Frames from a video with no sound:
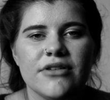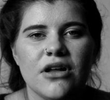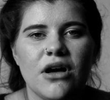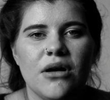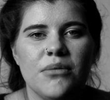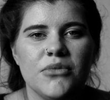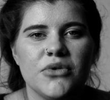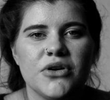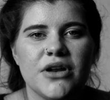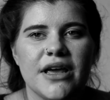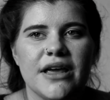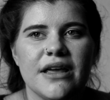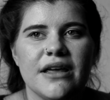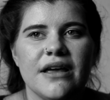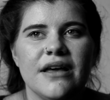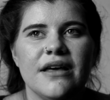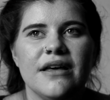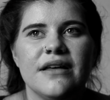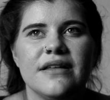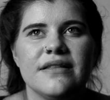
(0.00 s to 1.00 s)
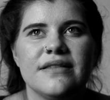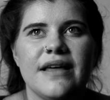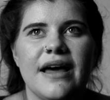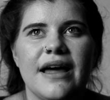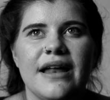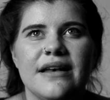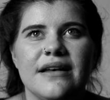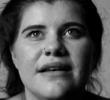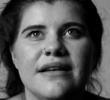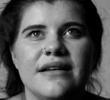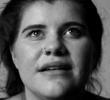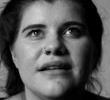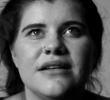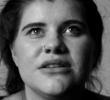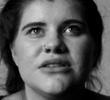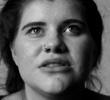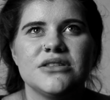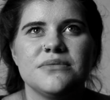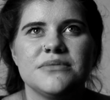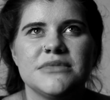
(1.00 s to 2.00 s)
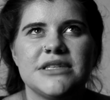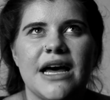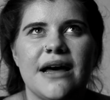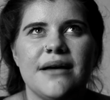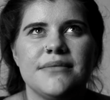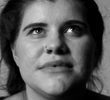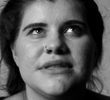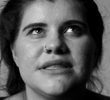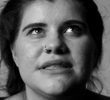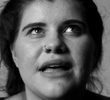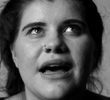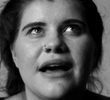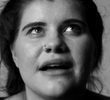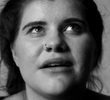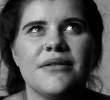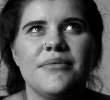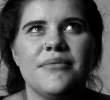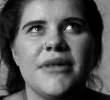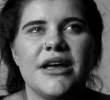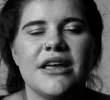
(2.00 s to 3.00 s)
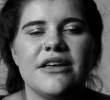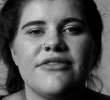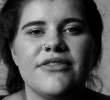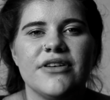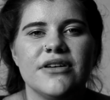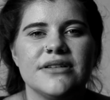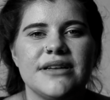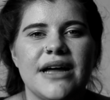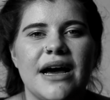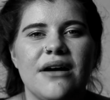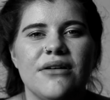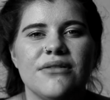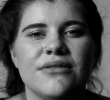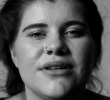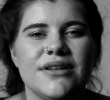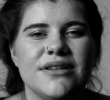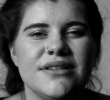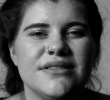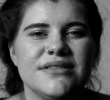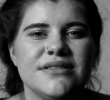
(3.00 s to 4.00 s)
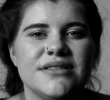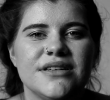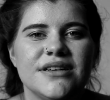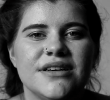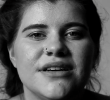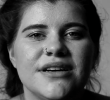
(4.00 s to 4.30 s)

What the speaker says: a lot of money, then sometimes that can make you feel down, and